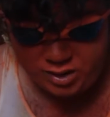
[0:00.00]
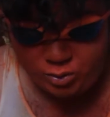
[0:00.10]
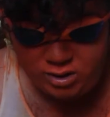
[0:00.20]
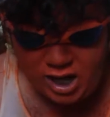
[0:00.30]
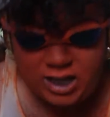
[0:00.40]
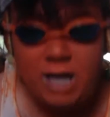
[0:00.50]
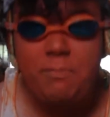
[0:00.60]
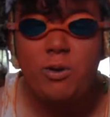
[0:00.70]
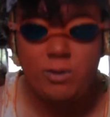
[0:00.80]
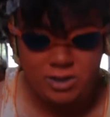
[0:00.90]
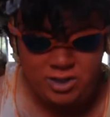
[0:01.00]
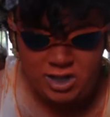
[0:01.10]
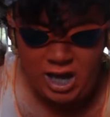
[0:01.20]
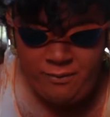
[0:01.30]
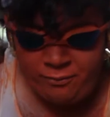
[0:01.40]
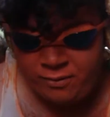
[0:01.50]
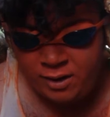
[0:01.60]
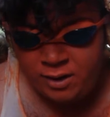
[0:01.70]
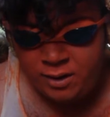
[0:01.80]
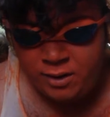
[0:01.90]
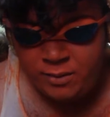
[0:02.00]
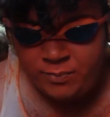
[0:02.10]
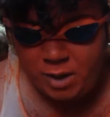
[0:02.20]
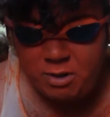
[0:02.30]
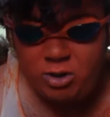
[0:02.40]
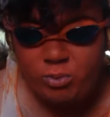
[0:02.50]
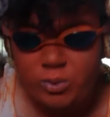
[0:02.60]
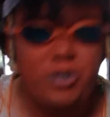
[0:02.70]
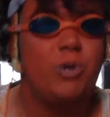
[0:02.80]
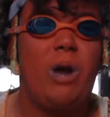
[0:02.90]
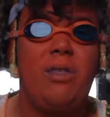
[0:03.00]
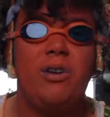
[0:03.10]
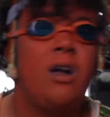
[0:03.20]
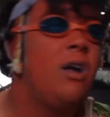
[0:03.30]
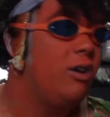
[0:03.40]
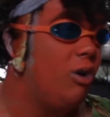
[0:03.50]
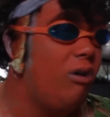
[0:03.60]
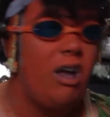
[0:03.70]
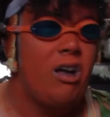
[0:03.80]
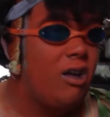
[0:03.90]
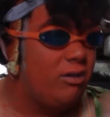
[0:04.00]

Wouldn't that keep you safe? I mean, would you rather go to